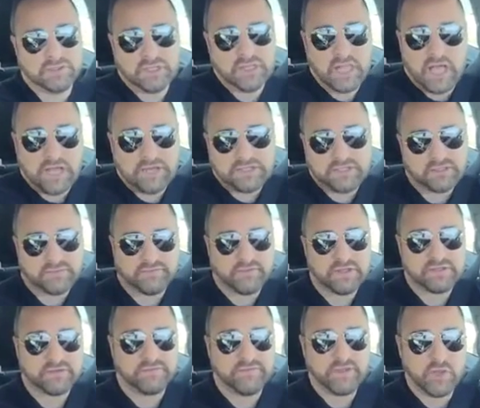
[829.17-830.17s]
So,
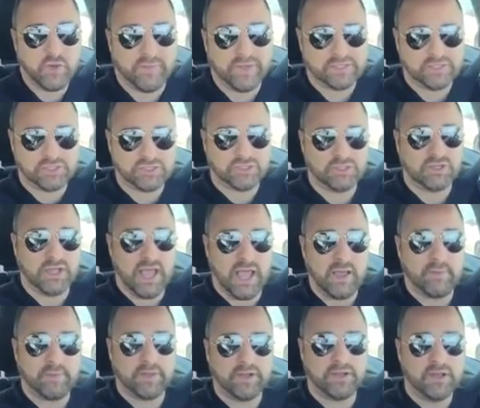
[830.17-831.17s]
oh my God, this guy
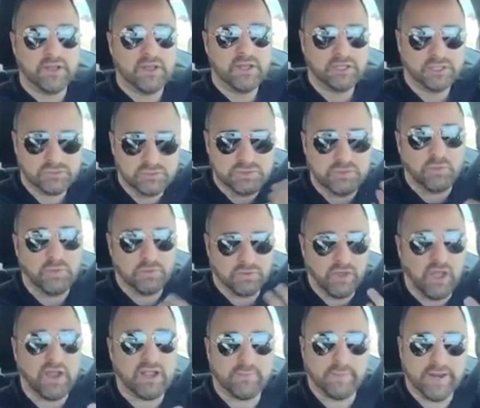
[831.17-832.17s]
just got into a car accident with a
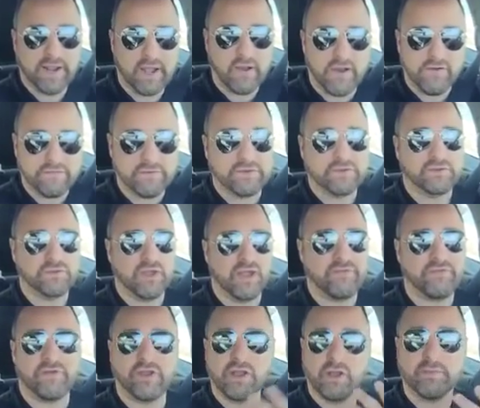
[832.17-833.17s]
very expensive
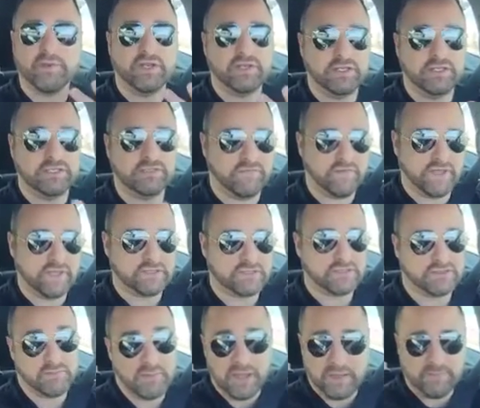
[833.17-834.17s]
Mercedes.
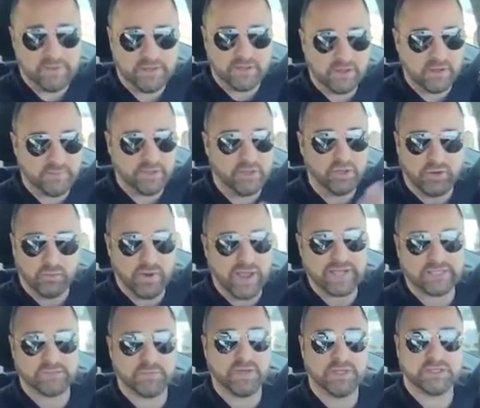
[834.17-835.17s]
Oh, that hurts
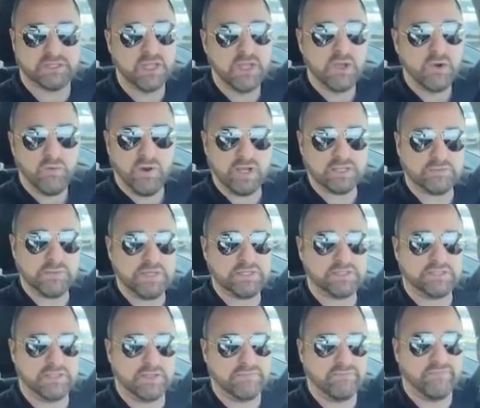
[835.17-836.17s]
bad.
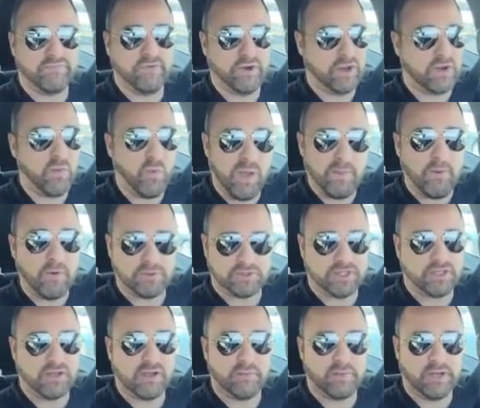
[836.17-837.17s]
Wow.
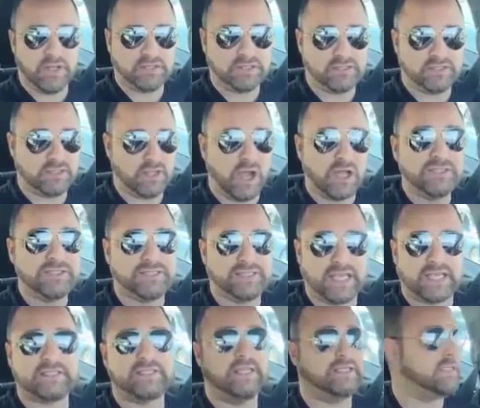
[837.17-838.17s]
Anyway,
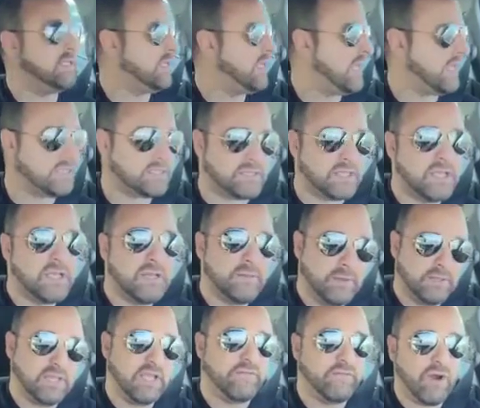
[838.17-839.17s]

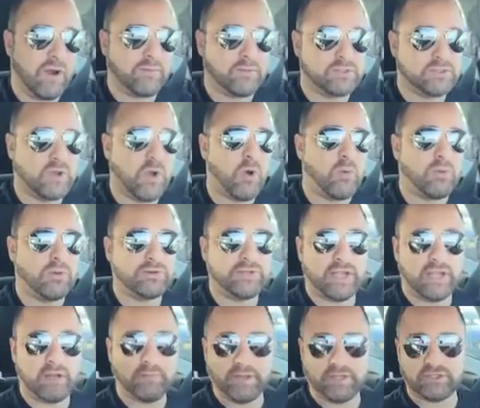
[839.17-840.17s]
so, okay,
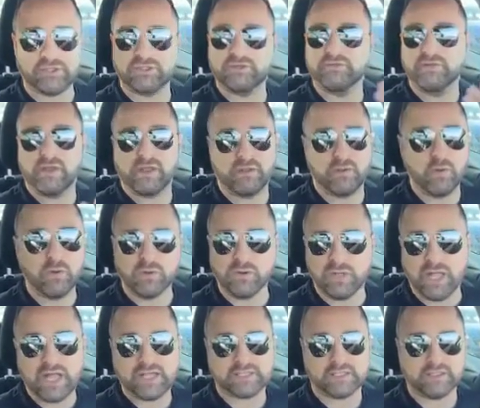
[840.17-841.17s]
what kind of picture? So
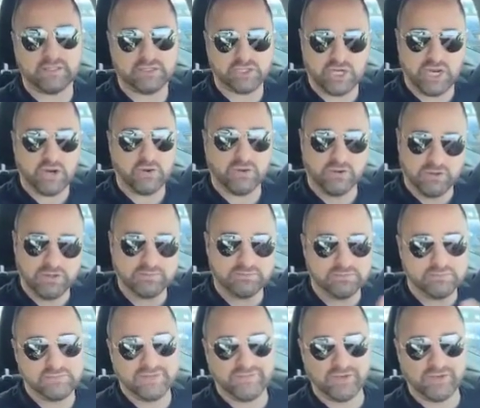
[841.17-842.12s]
really that depends on your goals.